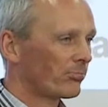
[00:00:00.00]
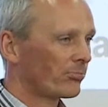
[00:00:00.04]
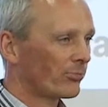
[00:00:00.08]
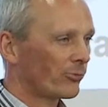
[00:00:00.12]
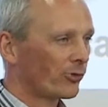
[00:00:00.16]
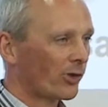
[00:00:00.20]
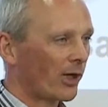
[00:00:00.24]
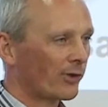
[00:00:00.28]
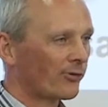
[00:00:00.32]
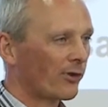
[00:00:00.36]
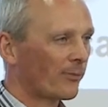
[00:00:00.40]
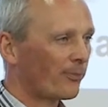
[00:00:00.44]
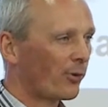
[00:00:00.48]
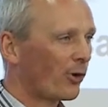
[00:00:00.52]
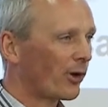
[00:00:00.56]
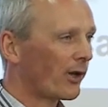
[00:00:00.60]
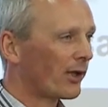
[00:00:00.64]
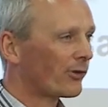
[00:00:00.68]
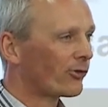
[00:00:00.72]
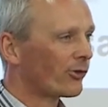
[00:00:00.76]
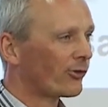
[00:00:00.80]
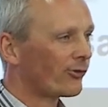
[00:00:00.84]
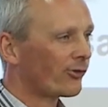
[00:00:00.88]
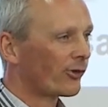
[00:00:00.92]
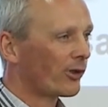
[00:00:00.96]
Child Support
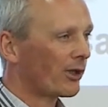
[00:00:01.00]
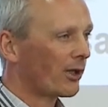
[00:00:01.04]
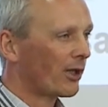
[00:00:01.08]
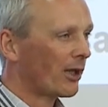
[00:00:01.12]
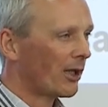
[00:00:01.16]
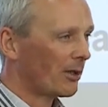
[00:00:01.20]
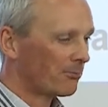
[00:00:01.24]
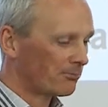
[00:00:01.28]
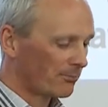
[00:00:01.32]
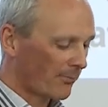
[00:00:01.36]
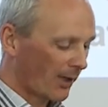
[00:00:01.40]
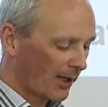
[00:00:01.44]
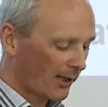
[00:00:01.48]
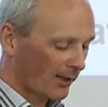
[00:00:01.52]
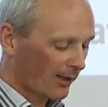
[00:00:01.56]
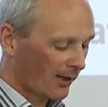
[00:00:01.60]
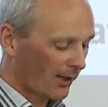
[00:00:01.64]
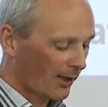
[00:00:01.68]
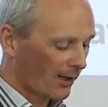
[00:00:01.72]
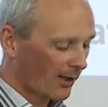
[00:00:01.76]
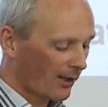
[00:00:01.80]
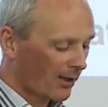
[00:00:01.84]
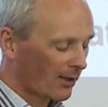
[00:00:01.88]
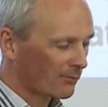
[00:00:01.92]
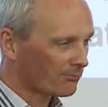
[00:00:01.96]
Agency,
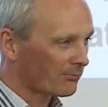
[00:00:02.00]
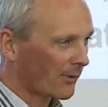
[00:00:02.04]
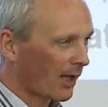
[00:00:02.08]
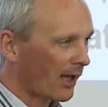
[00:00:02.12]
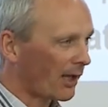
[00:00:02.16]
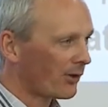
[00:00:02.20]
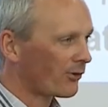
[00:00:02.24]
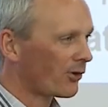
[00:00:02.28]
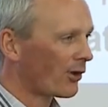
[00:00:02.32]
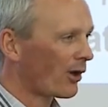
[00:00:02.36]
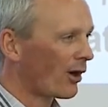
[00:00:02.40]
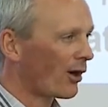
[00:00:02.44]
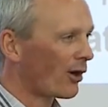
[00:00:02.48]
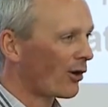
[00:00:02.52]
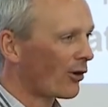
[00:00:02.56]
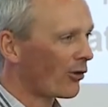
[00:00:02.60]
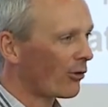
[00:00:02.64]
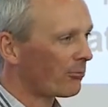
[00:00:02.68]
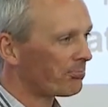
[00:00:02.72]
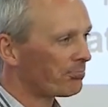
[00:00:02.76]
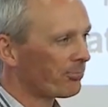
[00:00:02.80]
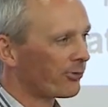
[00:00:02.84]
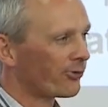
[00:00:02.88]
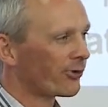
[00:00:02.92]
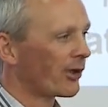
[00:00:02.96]
Medicare,
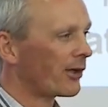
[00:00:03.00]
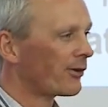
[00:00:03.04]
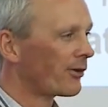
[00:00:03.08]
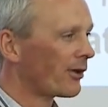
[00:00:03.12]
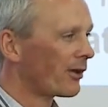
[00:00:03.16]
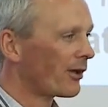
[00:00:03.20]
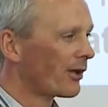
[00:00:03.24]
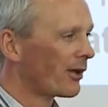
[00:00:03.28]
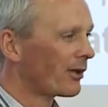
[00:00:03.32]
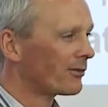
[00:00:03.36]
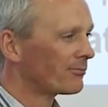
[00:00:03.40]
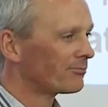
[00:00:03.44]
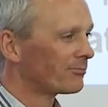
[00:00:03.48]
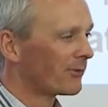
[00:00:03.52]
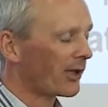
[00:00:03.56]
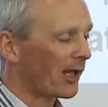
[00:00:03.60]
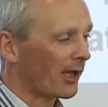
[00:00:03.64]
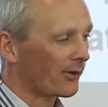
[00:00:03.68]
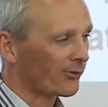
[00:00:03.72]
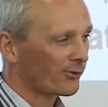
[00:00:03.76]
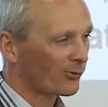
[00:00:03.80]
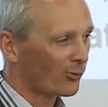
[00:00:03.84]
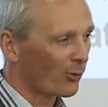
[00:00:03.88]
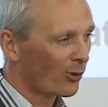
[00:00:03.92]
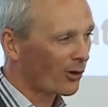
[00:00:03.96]
ATO, Centrelink,
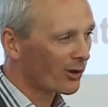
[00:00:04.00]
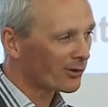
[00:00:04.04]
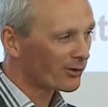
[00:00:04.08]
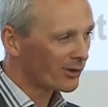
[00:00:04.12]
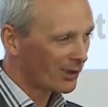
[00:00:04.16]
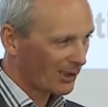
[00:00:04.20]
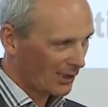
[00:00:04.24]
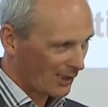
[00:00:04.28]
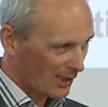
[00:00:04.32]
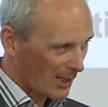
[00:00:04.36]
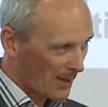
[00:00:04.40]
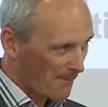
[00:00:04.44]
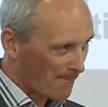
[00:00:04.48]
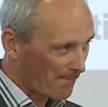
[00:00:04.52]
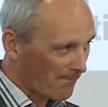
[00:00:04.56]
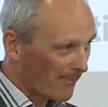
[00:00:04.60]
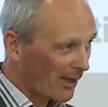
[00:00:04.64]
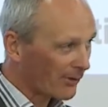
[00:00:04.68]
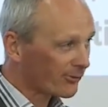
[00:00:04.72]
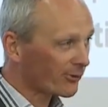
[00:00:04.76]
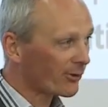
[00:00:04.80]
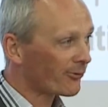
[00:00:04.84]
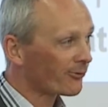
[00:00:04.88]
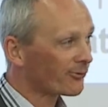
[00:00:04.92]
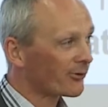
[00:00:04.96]
guess what?
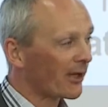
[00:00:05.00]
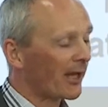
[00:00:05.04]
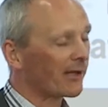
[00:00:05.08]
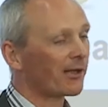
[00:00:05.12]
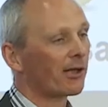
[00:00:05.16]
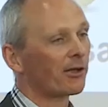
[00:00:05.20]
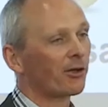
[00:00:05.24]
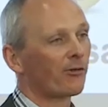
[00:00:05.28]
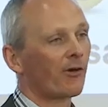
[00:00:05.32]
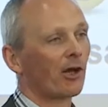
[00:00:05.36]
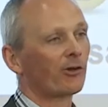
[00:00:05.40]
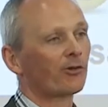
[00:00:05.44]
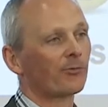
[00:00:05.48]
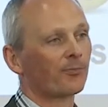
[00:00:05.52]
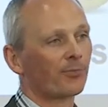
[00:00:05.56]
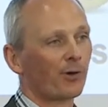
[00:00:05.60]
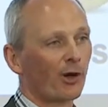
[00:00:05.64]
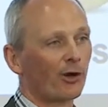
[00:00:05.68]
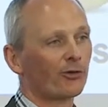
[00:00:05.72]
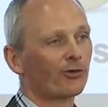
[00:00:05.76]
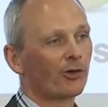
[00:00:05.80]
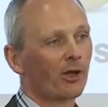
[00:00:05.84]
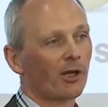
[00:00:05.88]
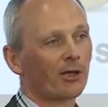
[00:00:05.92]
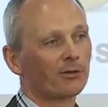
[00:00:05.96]
Massive data integration
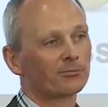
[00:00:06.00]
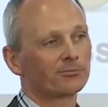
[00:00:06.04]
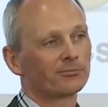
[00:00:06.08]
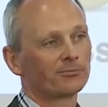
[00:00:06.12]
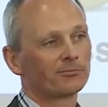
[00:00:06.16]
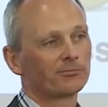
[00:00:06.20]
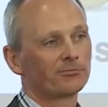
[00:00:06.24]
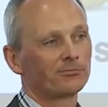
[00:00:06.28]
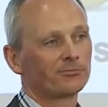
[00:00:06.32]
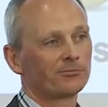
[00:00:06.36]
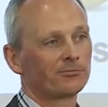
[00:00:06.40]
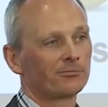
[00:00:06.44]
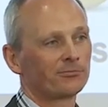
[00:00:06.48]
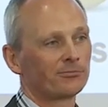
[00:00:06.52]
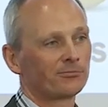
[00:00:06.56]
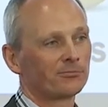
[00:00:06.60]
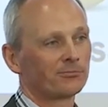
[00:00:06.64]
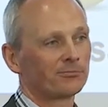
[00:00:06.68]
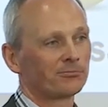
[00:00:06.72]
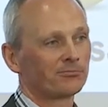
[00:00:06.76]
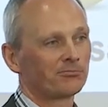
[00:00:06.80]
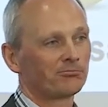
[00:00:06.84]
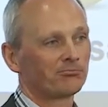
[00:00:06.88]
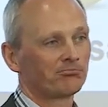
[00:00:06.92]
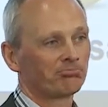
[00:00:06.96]
project,
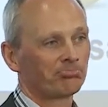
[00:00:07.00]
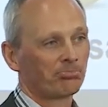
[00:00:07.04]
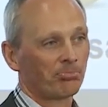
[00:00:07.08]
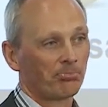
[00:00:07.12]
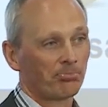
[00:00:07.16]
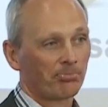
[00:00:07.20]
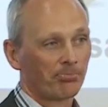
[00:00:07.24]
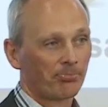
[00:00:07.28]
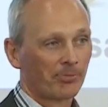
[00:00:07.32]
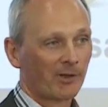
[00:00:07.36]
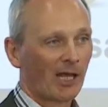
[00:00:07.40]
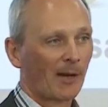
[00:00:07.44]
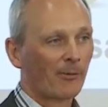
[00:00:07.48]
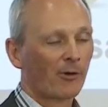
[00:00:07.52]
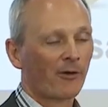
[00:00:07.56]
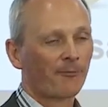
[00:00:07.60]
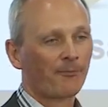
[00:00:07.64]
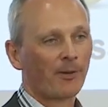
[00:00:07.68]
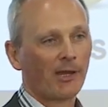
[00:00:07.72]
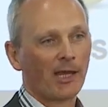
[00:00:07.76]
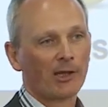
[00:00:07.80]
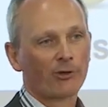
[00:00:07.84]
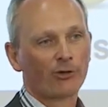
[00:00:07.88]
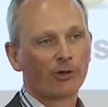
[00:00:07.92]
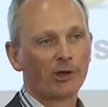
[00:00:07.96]
couple of
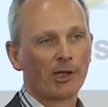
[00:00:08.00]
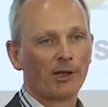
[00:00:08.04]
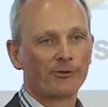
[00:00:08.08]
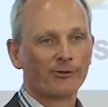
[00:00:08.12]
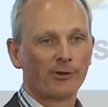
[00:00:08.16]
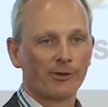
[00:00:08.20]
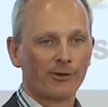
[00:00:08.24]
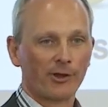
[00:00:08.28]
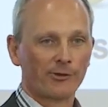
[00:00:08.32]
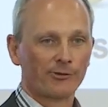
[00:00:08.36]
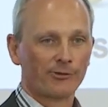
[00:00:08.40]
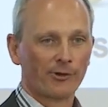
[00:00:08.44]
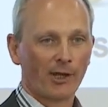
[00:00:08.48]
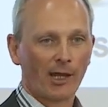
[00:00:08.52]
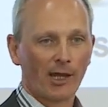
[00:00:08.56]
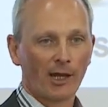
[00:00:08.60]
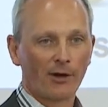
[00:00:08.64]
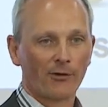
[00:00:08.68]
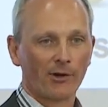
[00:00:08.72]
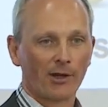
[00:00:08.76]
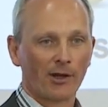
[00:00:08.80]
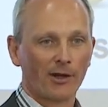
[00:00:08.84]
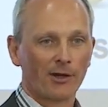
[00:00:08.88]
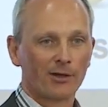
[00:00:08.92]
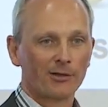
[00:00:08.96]
PhDs in this
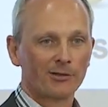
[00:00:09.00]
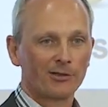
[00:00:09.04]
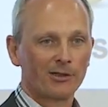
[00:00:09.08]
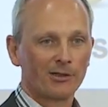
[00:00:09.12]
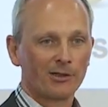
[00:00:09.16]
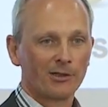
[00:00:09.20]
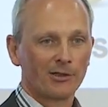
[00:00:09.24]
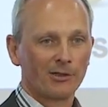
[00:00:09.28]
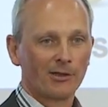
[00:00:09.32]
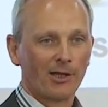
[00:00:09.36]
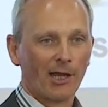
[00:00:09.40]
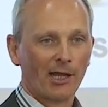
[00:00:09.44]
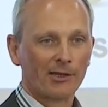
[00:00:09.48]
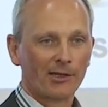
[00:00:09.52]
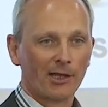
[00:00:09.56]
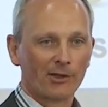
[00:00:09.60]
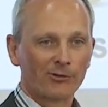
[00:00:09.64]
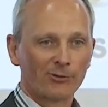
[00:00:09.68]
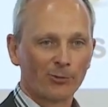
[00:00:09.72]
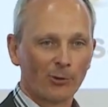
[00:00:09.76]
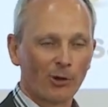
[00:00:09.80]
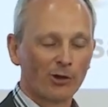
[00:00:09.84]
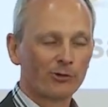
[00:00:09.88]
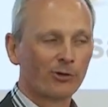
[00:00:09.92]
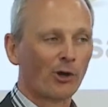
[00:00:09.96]
area, and guess
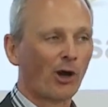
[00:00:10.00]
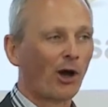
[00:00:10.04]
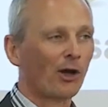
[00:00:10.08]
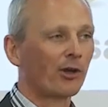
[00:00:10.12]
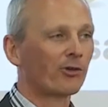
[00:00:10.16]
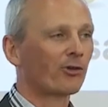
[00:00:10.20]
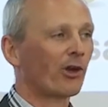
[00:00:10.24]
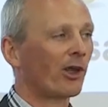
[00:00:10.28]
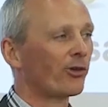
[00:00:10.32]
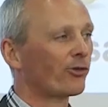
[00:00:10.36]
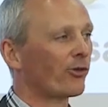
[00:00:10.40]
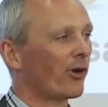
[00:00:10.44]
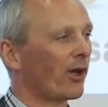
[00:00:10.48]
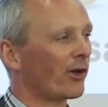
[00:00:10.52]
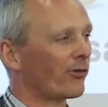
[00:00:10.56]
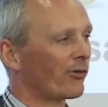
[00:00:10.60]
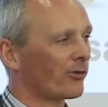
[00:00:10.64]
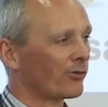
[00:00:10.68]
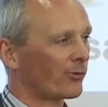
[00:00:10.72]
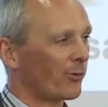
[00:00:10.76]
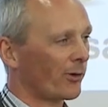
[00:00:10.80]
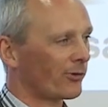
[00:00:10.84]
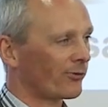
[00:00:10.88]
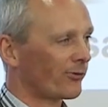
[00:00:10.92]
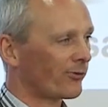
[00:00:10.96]
what? You only change your address
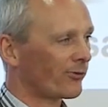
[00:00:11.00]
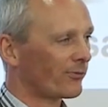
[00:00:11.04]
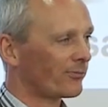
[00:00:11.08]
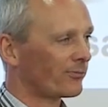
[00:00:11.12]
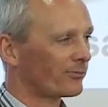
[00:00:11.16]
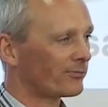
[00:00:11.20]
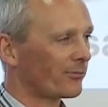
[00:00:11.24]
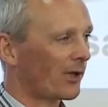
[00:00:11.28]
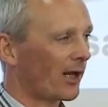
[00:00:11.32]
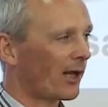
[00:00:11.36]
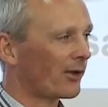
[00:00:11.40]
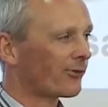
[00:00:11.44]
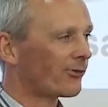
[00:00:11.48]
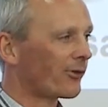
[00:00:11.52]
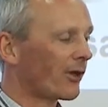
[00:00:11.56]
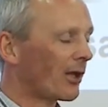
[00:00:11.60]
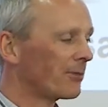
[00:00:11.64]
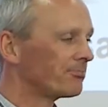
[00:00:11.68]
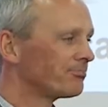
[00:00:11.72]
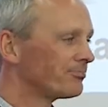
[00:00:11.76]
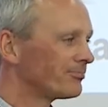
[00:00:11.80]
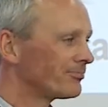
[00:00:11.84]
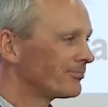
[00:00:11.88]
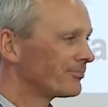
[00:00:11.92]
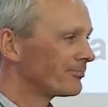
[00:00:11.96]
once. And I
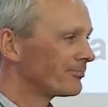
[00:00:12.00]
said,